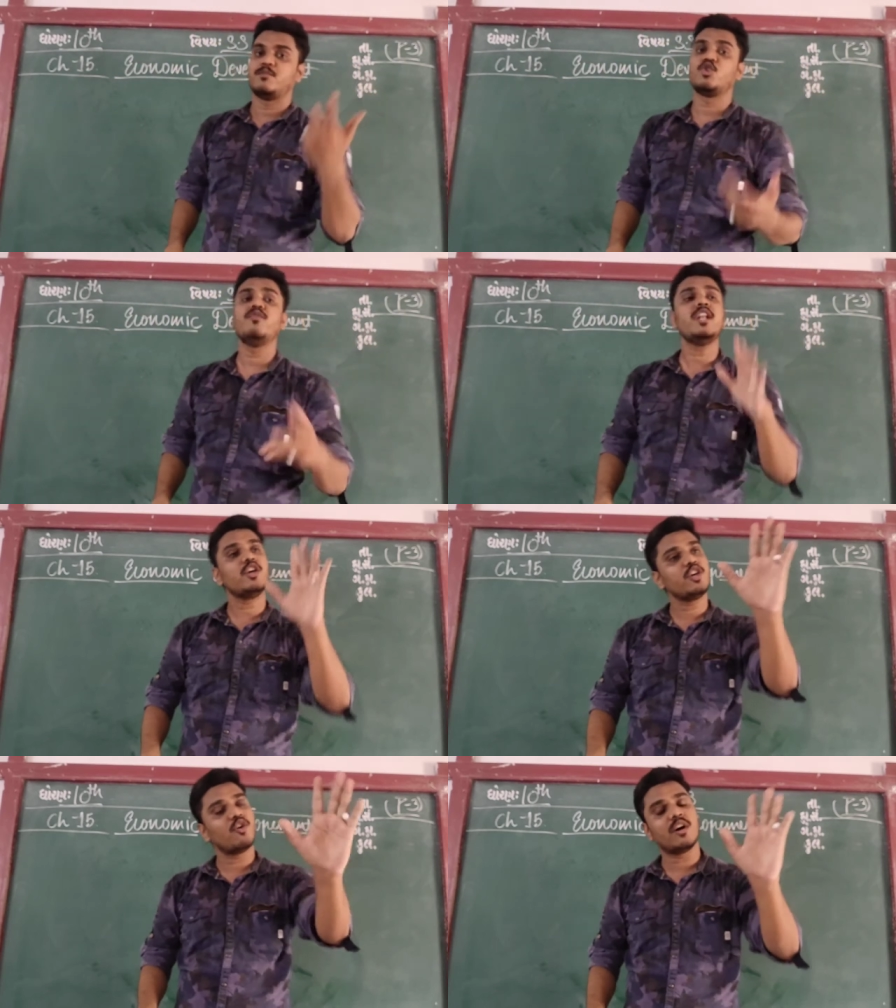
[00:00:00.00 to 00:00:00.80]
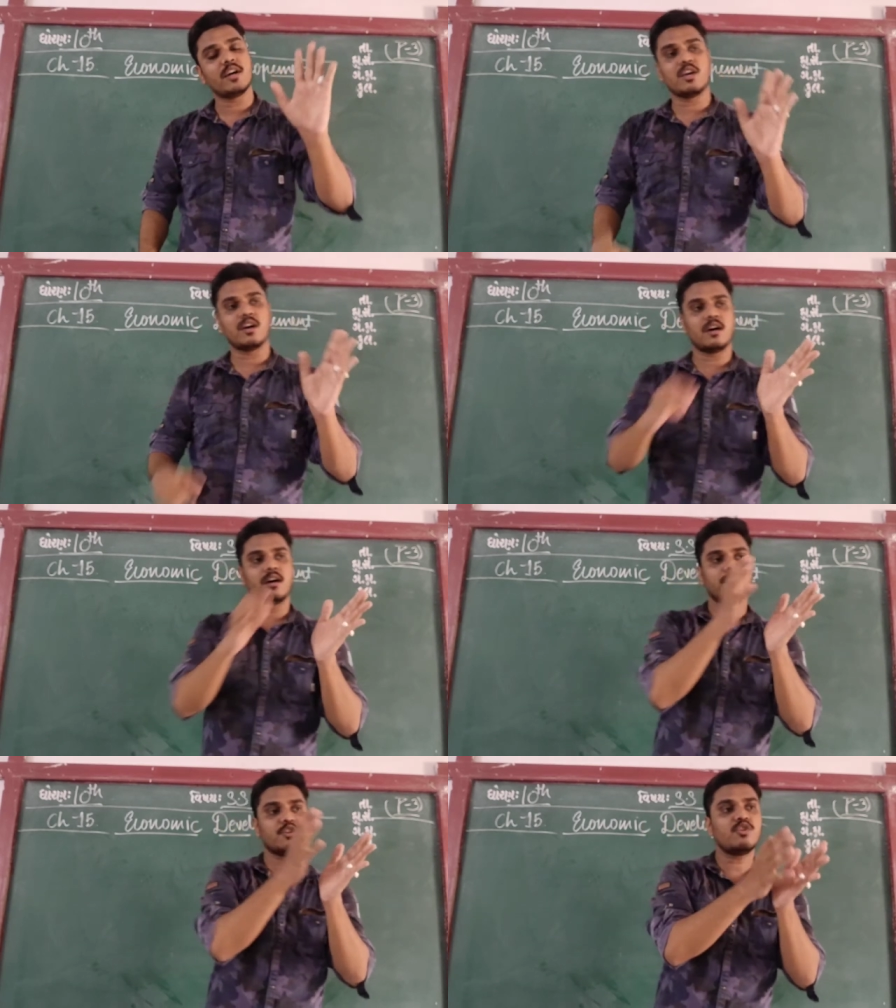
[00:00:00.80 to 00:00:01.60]
You will,
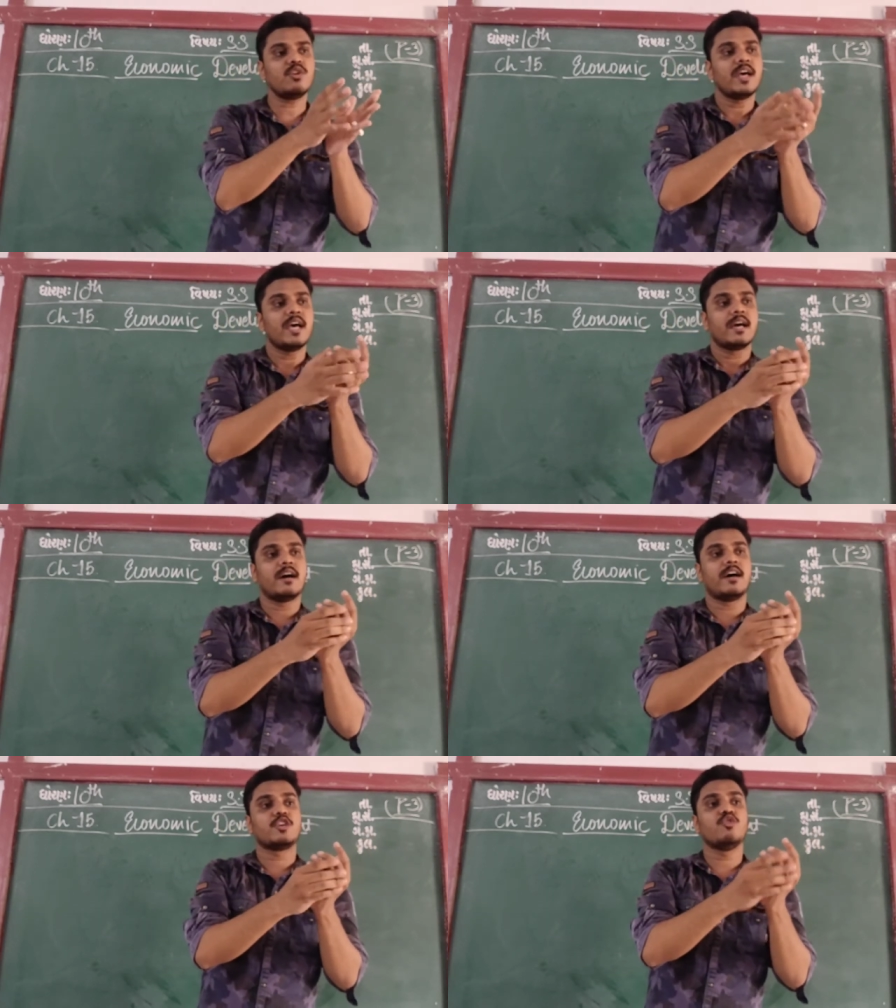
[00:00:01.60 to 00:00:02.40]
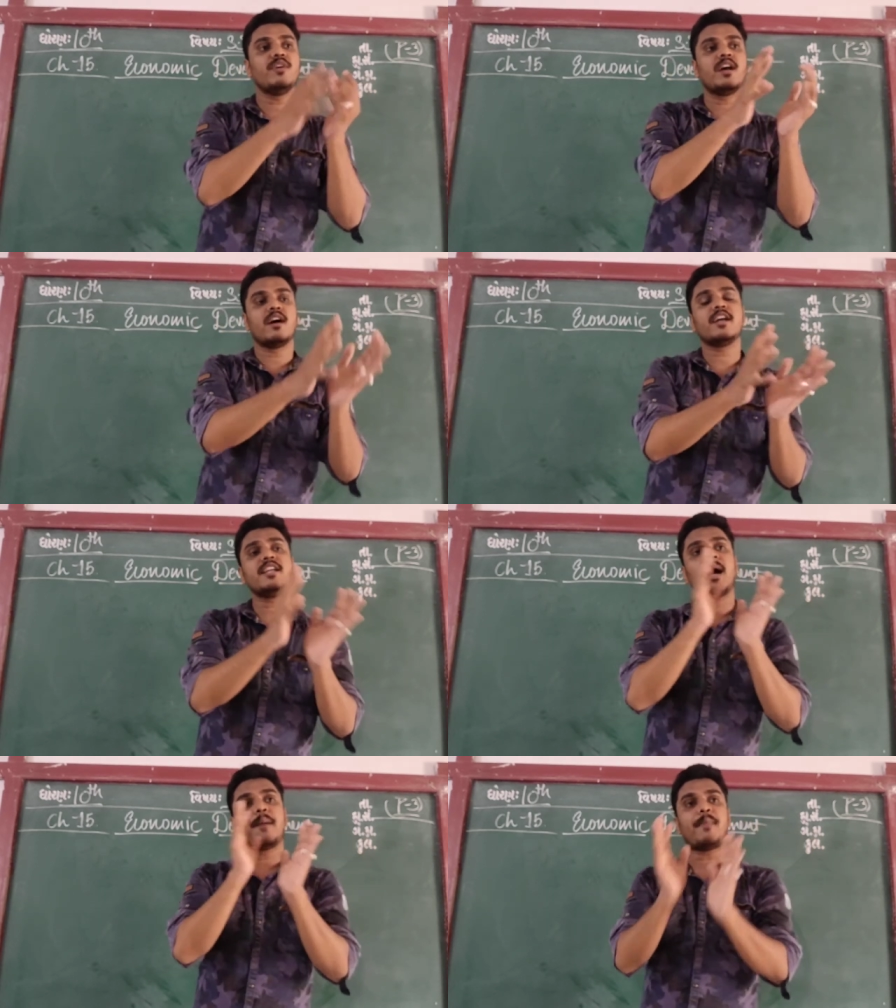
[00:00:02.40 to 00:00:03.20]
you will earn
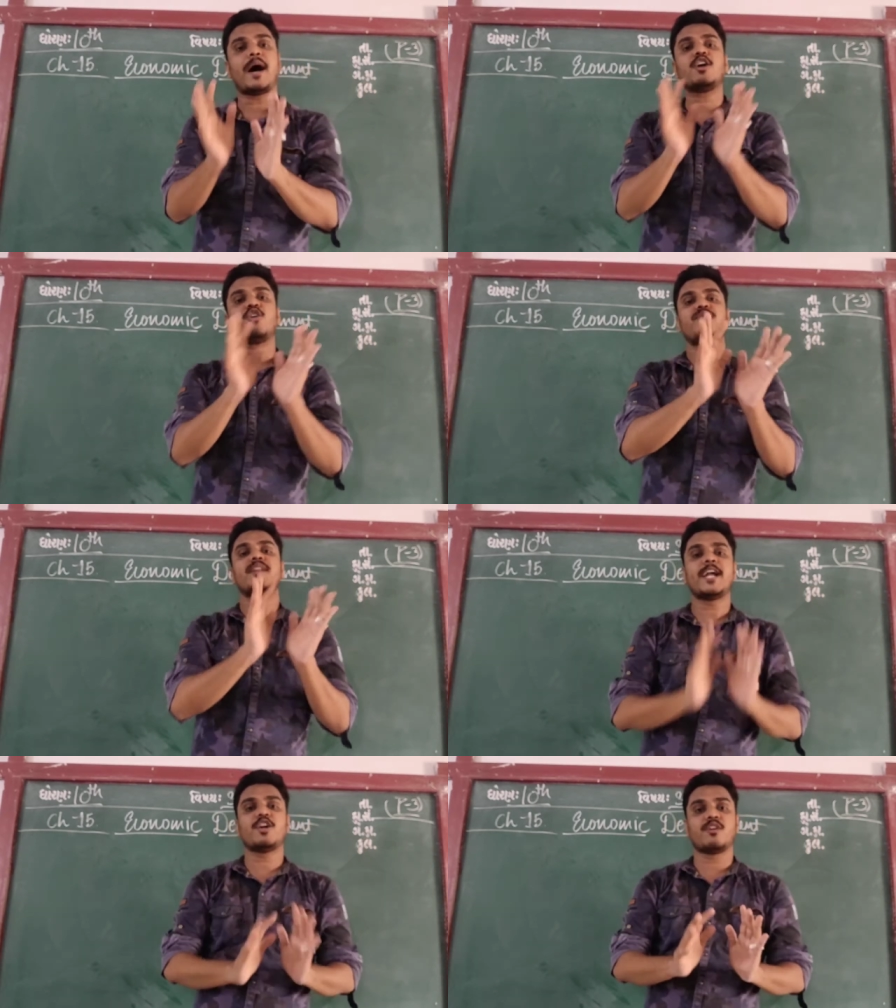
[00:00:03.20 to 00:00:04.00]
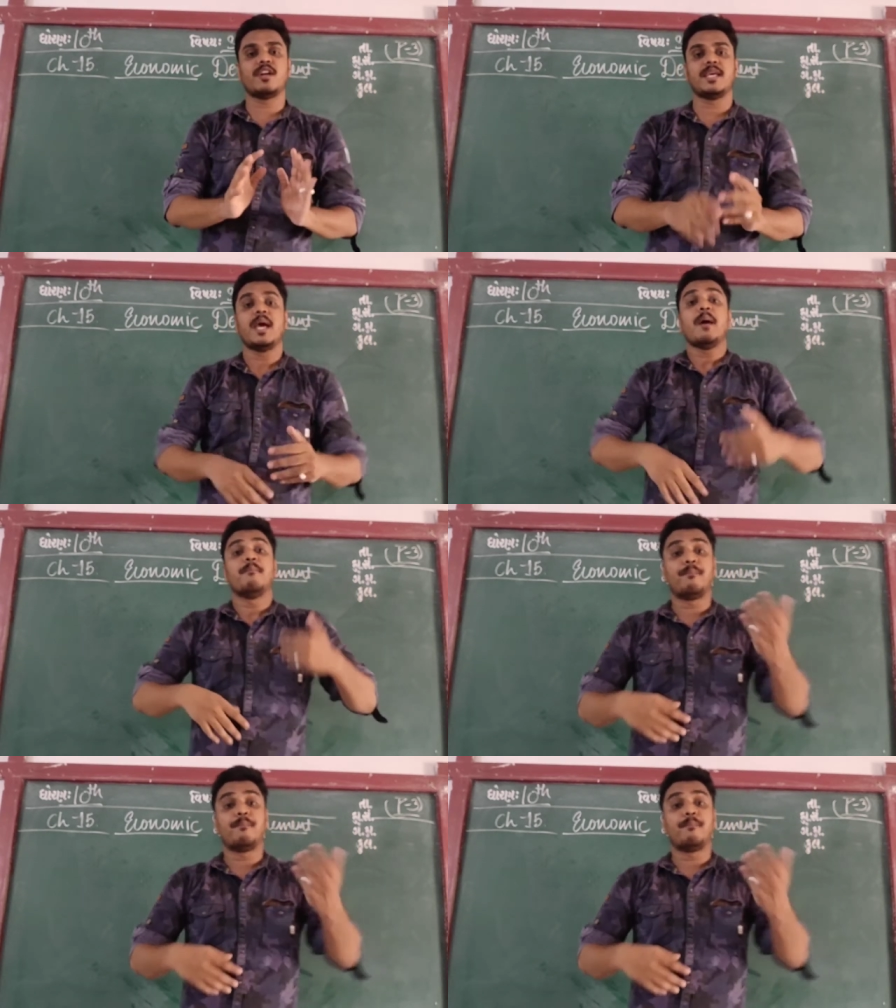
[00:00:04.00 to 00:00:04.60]
a part of land only.